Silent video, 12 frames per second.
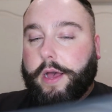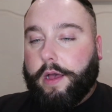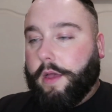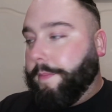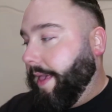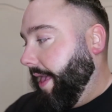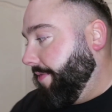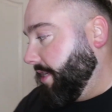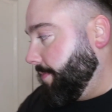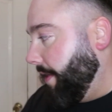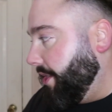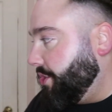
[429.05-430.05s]
Um, the
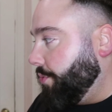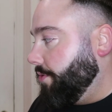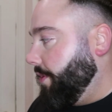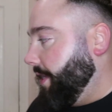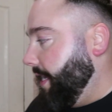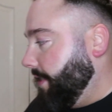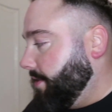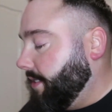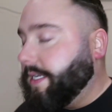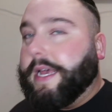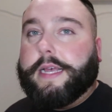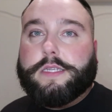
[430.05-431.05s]
Spanish one, you can
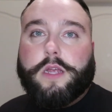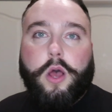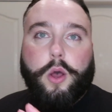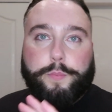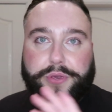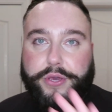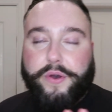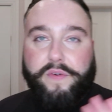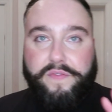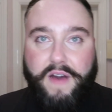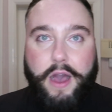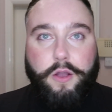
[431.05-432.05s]
just taste pure
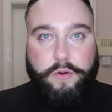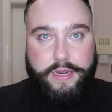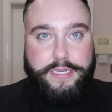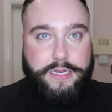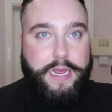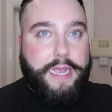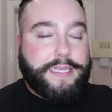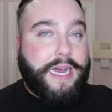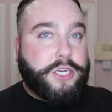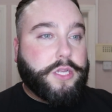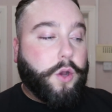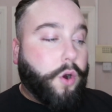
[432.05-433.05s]
fat and grease in it. It's
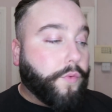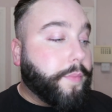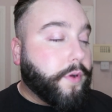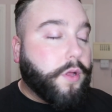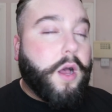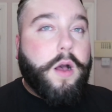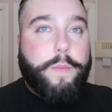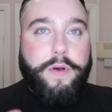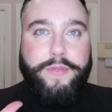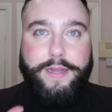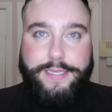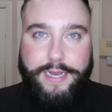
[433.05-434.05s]
actually horrible,
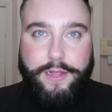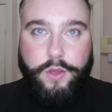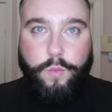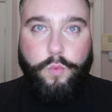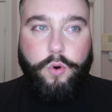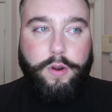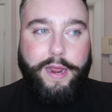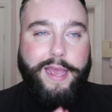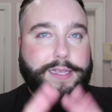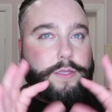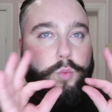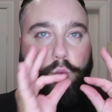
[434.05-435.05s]
but the Italian one
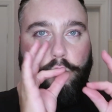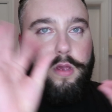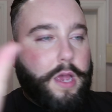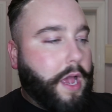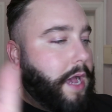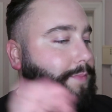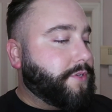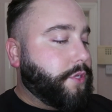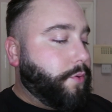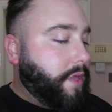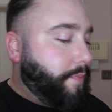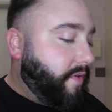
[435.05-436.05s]
is
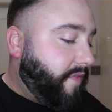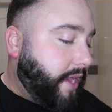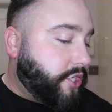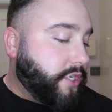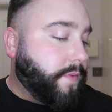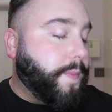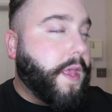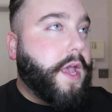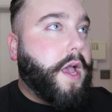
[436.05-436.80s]
absolutely perfection.